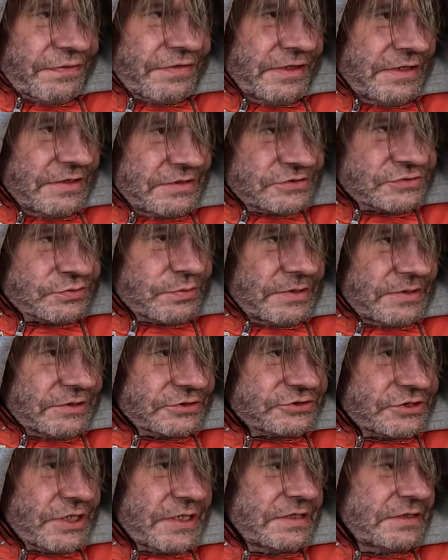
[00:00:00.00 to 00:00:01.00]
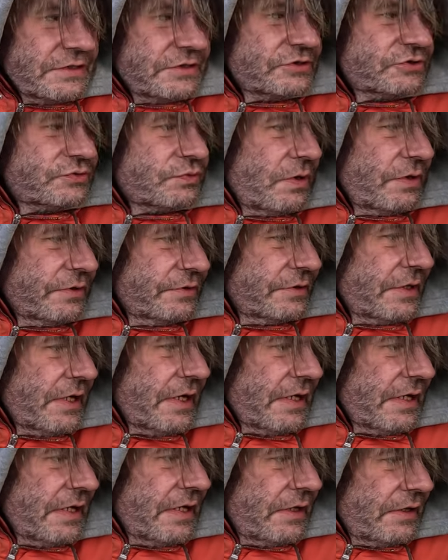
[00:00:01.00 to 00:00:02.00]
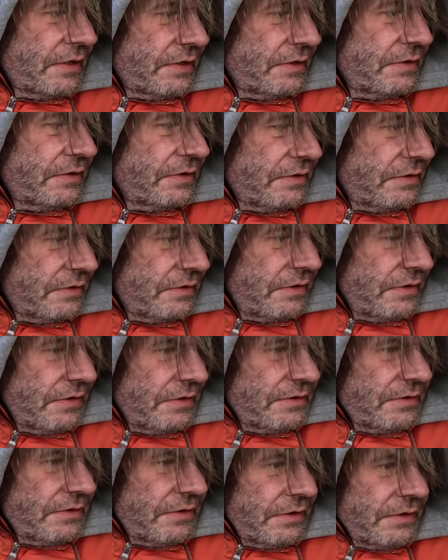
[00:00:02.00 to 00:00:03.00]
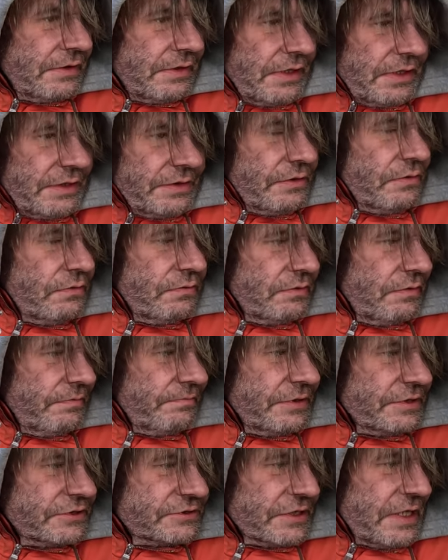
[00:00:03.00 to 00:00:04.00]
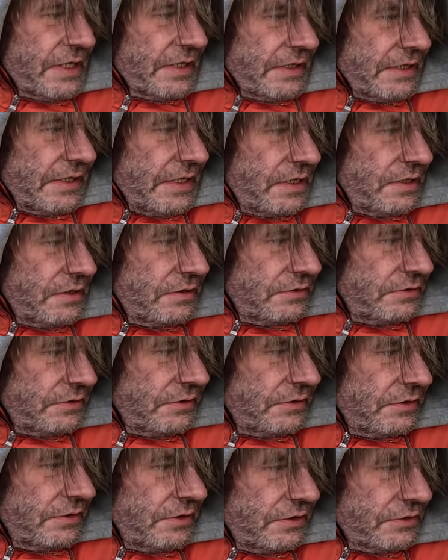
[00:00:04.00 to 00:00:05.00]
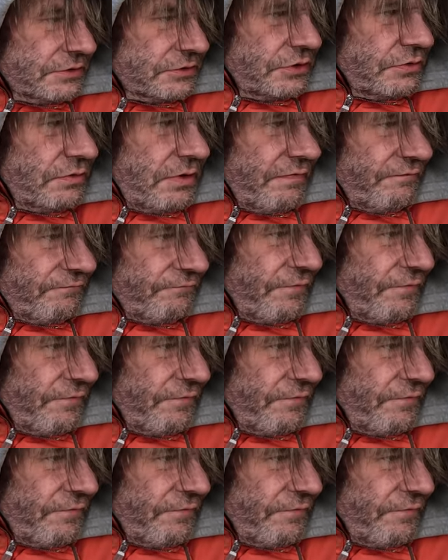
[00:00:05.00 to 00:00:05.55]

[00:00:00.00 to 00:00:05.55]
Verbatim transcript: things will change one day. I don't want to be sat here. Do I